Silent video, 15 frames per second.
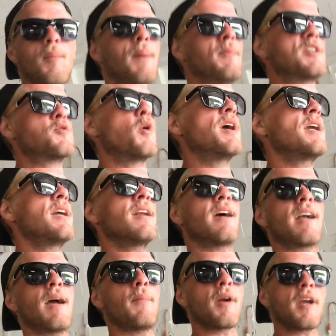in between. I
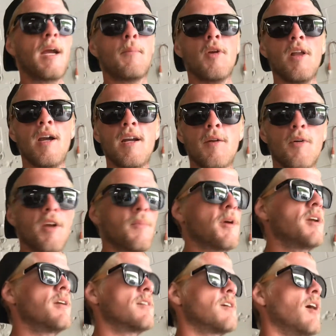got my camera lady with me,
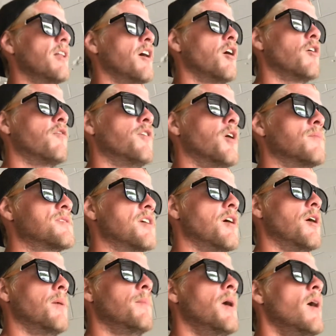so I'll let her film
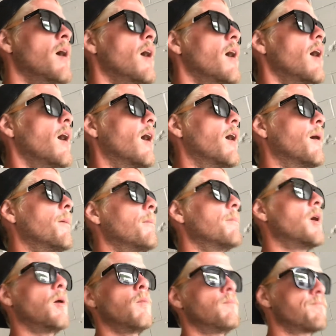some.
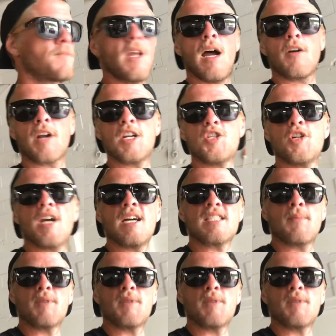But I'll catch you guys in